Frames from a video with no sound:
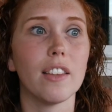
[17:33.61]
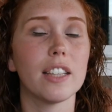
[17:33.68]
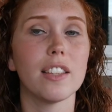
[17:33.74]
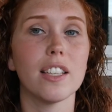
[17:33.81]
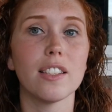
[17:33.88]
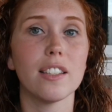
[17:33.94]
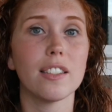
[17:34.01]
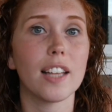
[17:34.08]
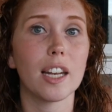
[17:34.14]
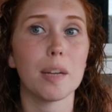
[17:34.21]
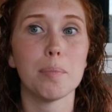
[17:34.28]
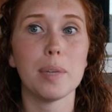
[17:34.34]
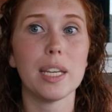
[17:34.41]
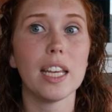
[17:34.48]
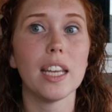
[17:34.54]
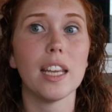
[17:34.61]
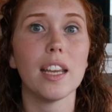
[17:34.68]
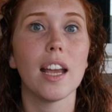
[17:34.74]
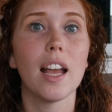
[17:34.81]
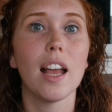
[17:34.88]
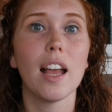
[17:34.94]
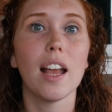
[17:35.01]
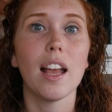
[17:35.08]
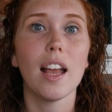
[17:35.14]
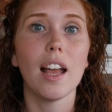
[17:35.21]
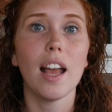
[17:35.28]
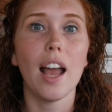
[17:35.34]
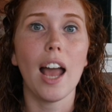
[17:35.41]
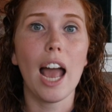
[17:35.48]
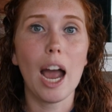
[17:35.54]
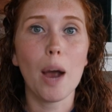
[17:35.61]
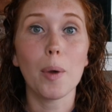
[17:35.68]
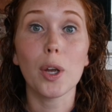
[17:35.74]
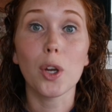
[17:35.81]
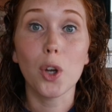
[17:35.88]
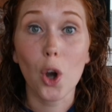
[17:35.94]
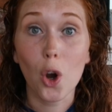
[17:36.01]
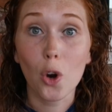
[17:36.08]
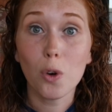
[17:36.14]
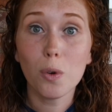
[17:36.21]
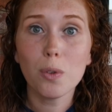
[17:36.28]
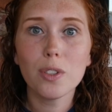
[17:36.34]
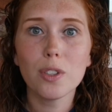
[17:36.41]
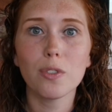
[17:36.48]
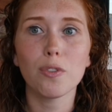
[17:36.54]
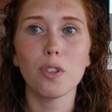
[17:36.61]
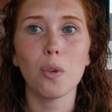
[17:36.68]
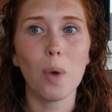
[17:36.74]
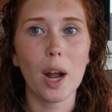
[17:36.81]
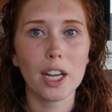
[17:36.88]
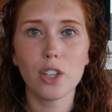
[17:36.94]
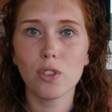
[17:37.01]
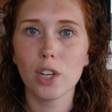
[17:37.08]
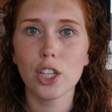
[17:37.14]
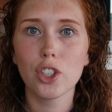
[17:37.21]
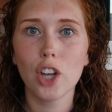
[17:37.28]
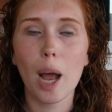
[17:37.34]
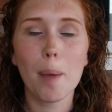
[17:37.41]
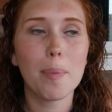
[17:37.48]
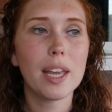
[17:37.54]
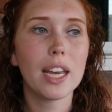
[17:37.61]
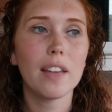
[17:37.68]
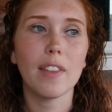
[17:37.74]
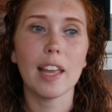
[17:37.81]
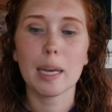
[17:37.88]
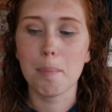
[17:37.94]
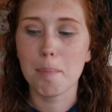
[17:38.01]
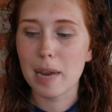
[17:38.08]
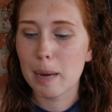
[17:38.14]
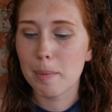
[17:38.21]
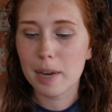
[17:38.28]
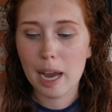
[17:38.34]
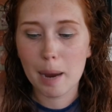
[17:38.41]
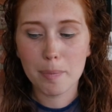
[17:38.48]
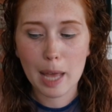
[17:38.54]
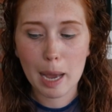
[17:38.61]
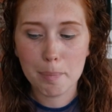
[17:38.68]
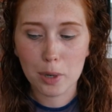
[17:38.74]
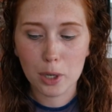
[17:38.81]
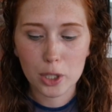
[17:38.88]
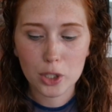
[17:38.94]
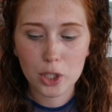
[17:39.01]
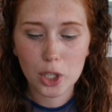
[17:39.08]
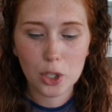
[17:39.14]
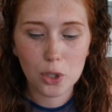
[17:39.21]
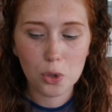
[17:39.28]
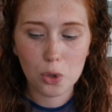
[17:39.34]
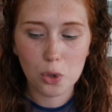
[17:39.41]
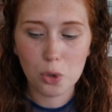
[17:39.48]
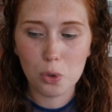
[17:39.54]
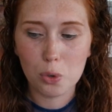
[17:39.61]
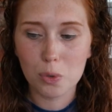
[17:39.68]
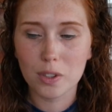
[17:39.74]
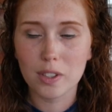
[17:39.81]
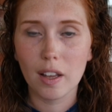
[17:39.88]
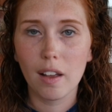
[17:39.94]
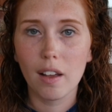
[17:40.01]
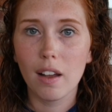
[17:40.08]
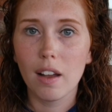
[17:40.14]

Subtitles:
Like, this is gonna be how it goes for wedding dress shopping, and, like, maybe I'm that person who's